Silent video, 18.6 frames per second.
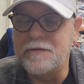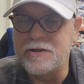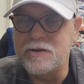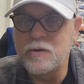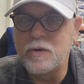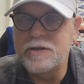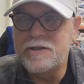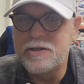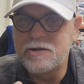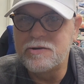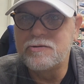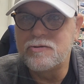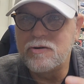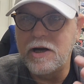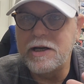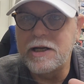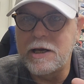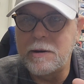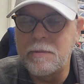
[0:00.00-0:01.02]
He's always
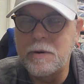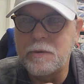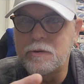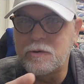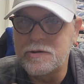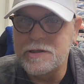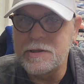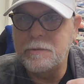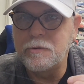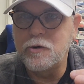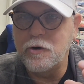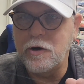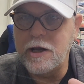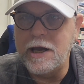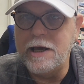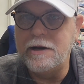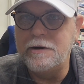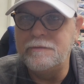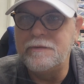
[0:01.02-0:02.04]
trying to come up with something
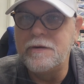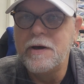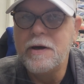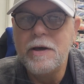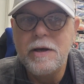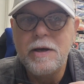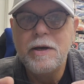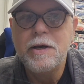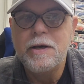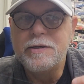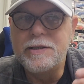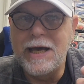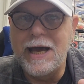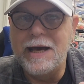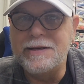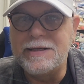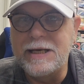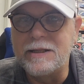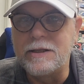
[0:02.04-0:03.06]
creative to
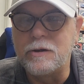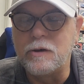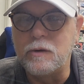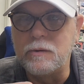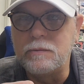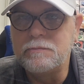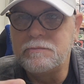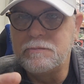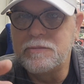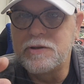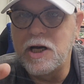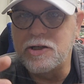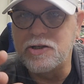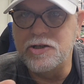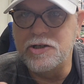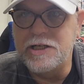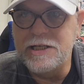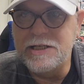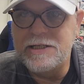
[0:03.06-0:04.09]
add that little touch
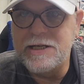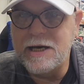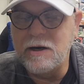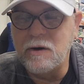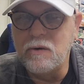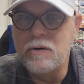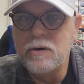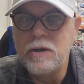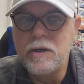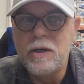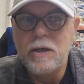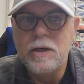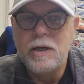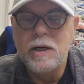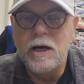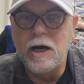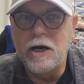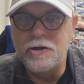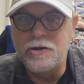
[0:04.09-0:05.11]
of detail
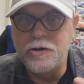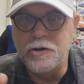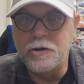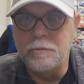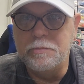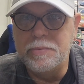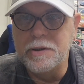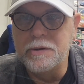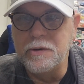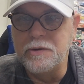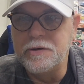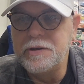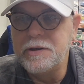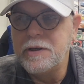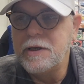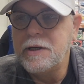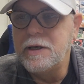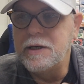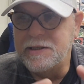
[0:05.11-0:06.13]
to your build.
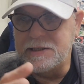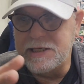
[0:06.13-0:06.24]
He's